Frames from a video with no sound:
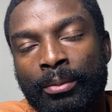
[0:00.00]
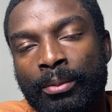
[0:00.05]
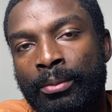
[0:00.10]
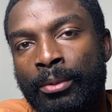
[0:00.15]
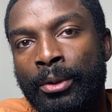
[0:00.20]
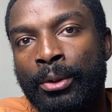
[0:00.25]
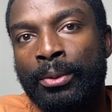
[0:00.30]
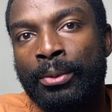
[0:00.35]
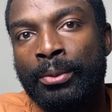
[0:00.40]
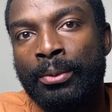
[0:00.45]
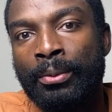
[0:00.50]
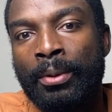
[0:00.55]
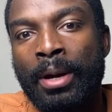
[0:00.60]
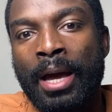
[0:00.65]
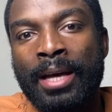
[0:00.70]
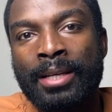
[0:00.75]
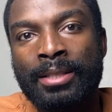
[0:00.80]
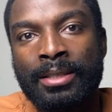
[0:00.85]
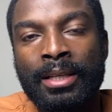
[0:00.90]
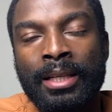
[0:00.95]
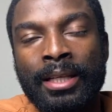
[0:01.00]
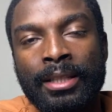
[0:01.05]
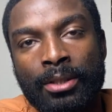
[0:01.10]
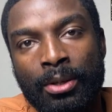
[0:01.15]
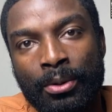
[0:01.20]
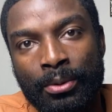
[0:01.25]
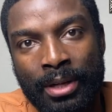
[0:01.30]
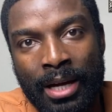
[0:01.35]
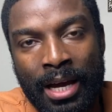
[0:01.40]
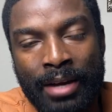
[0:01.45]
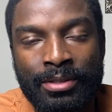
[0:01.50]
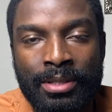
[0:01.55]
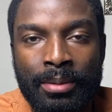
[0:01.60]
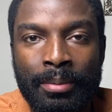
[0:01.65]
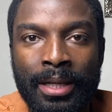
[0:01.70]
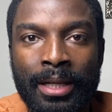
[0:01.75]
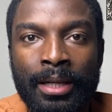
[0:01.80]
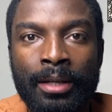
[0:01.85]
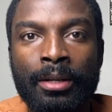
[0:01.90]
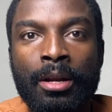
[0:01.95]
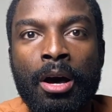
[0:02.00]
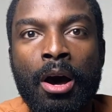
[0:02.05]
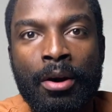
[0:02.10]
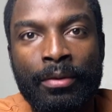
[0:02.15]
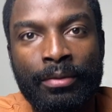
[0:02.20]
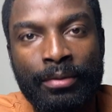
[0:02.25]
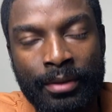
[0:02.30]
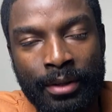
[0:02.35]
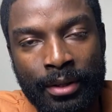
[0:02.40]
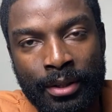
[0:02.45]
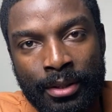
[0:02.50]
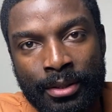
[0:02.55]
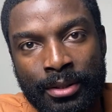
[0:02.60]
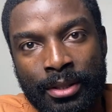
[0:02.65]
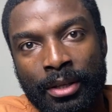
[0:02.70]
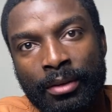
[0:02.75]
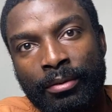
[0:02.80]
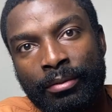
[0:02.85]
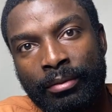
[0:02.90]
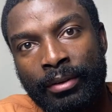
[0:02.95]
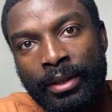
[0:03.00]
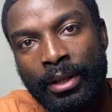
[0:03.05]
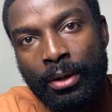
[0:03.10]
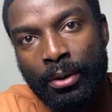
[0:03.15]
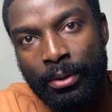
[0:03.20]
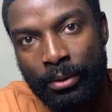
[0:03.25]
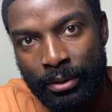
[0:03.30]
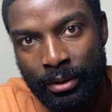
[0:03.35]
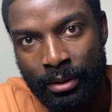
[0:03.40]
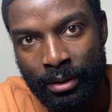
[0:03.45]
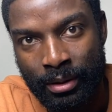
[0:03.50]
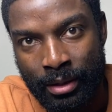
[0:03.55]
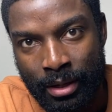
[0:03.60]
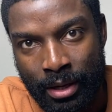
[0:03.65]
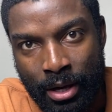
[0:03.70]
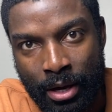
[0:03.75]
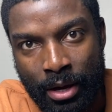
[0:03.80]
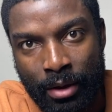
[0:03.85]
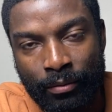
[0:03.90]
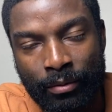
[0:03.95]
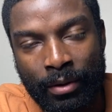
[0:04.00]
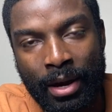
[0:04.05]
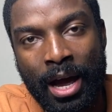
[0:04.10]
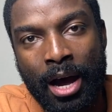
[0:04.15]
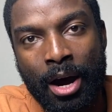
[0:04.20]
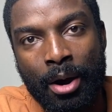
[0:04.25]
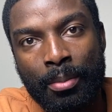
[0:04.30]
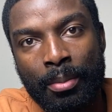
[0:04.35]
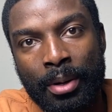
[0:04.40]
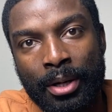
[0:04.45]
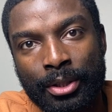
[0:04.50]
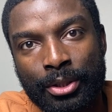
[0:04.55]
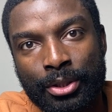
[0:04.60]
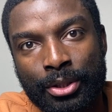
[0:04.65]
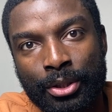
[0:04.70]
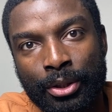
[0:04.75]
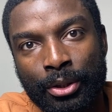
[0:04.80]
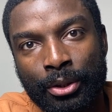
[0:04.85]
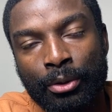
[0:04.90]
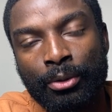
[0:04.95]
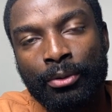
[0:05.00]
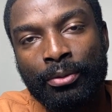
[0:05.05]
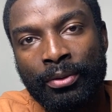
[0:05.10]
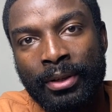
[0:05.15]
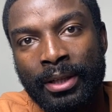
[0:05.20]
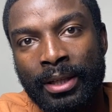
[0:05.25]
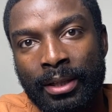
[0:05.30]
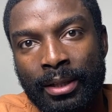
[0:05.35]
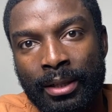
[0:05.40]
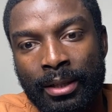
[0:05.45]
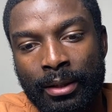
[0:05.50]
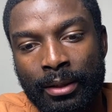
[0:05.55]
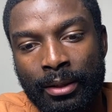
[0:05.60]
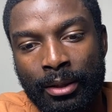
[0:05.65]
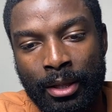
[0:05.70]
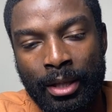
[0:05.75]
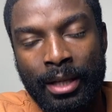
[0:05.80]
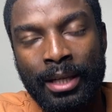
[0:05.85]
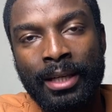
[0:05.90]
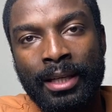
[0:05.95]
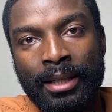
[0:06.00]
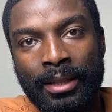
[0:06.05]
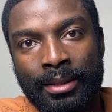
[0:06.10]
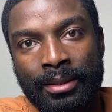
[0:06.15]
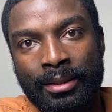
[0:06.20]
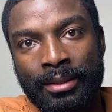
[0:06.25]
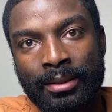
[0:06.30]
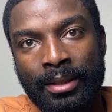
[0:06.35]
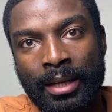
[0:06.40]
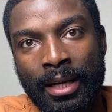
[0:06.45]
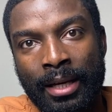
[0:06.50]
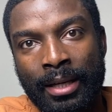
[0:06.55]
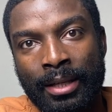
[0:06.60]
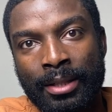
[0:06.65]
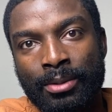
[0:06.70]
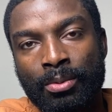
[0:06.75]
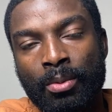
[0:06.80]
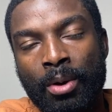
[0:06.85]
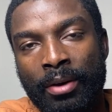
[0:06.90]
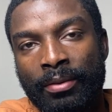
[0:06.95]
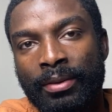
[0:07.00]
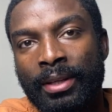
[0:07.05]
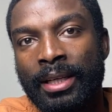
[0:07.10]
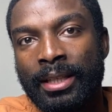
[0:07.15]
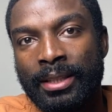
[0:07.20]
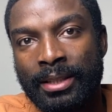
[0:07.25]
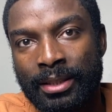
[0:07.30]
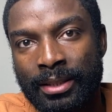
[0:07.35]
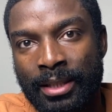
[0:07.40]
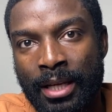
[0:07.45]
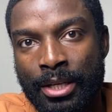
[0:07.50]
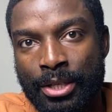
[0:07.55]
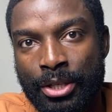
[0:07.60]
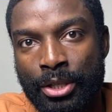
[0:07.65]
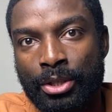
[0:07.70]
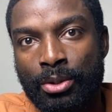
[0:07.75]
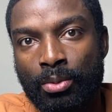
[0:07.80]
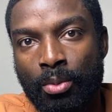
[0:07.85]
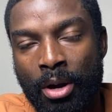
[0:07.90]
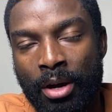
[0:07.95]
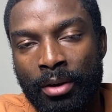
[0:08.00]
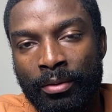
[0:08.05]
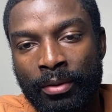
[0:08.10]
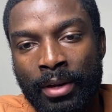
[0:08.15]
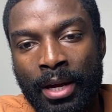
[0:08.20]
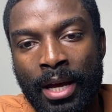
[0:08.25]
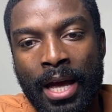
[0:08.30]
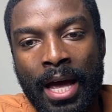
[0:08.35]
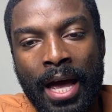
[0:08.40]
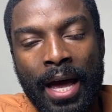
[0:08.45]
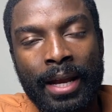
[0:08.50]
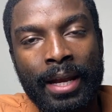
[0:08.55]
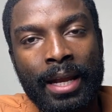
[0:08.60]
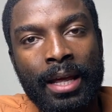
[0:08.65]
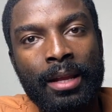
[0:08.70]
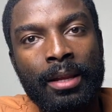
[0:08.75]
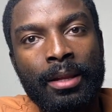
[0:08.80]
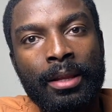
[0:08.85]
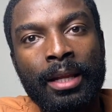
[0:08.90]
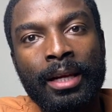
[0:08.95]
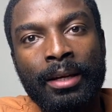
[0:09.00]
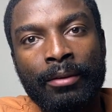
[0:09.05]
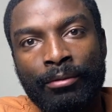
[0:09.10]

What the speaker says: you as a leaseholder have to make an offer to the freeholder for how much you think the lease is worth, the lease extension is worth, and then the